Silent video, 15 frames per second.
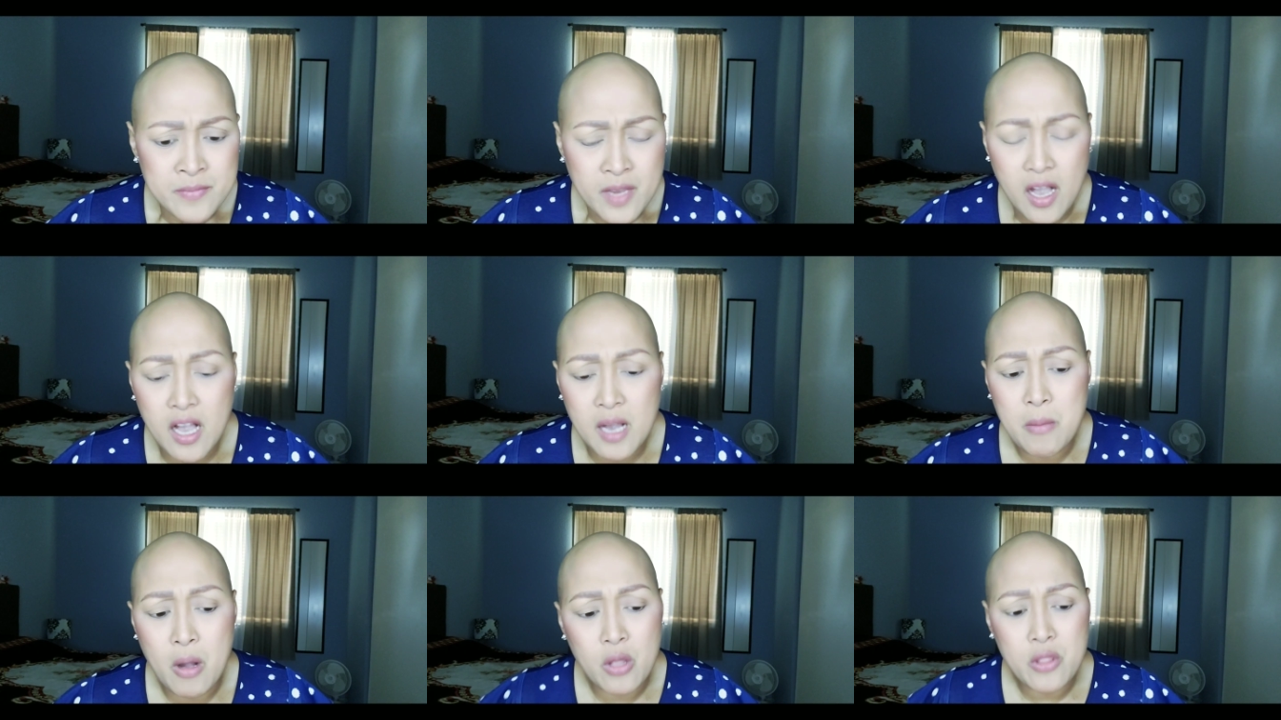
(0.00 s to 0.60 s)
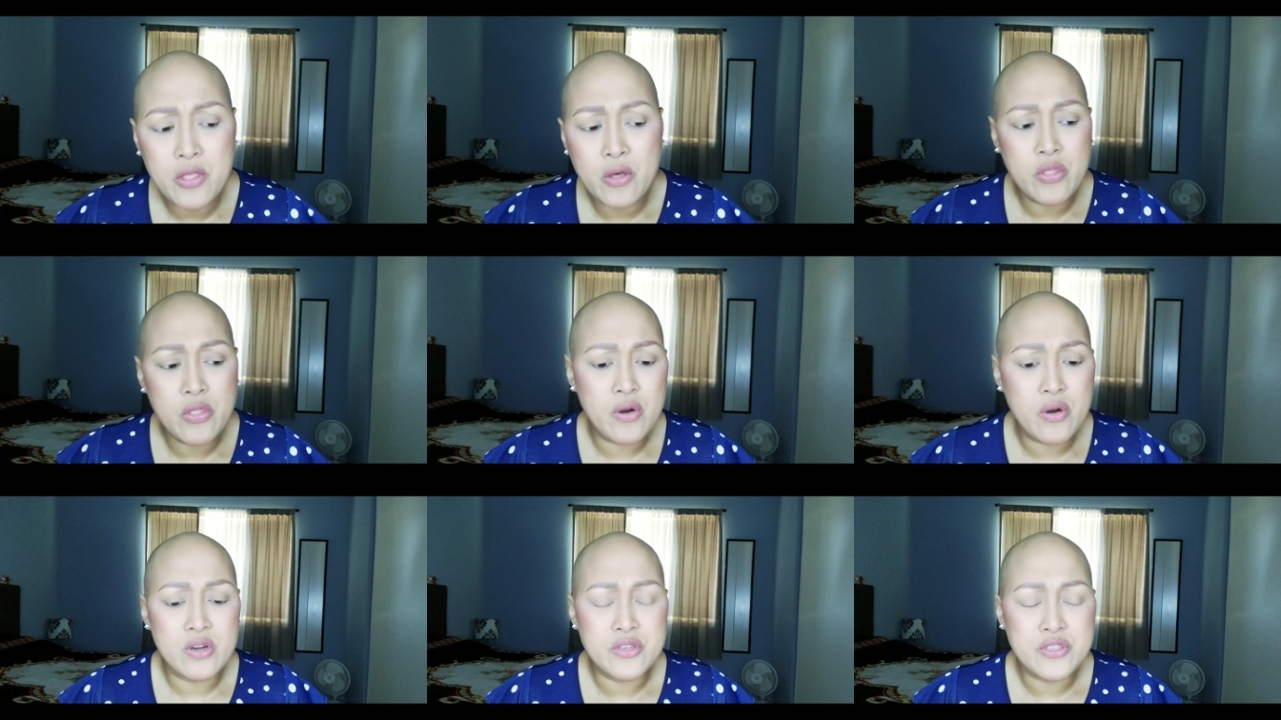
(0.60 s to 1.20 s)
Um, although
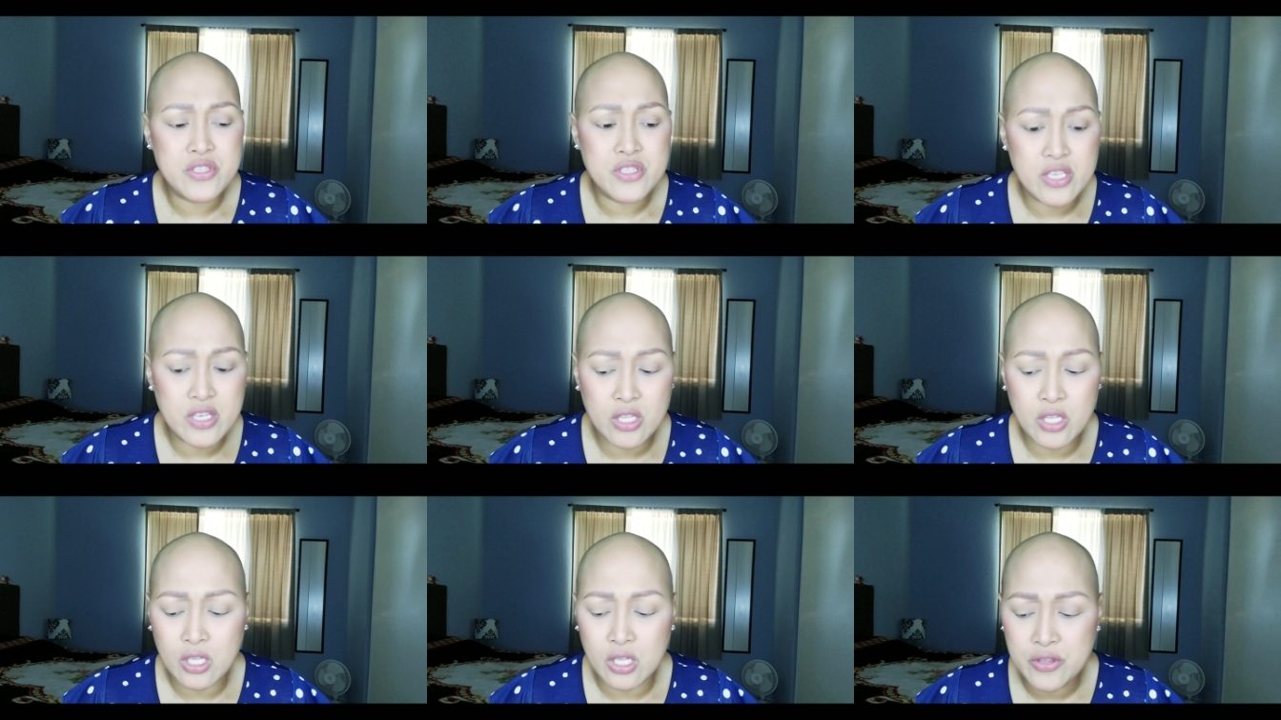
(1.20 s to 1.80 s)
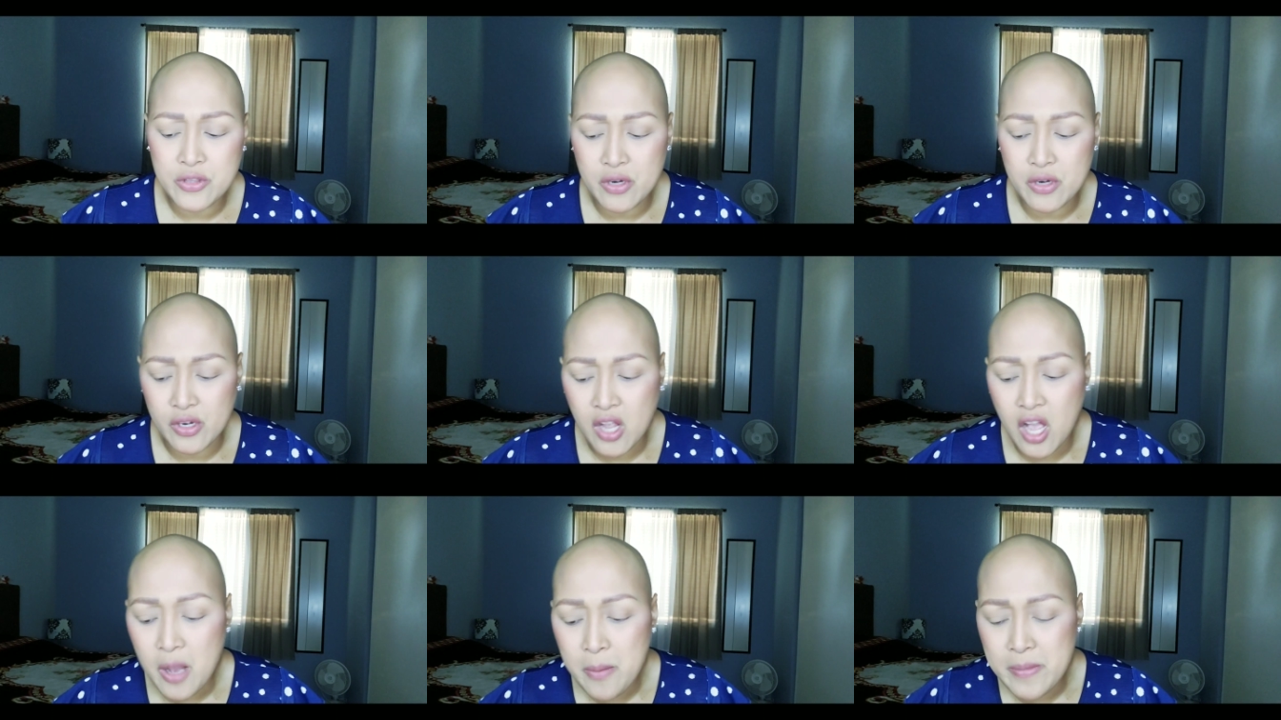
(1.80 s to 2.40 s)
there are still, there are
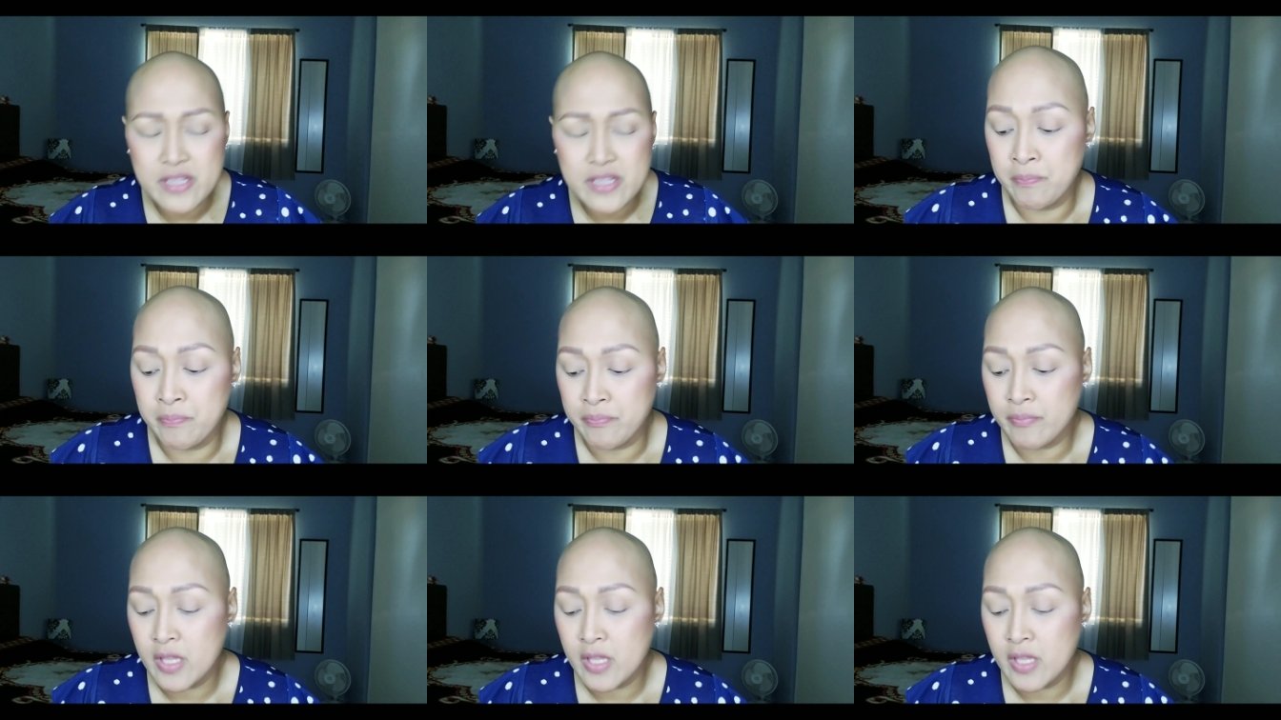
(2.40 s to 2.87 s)
comments,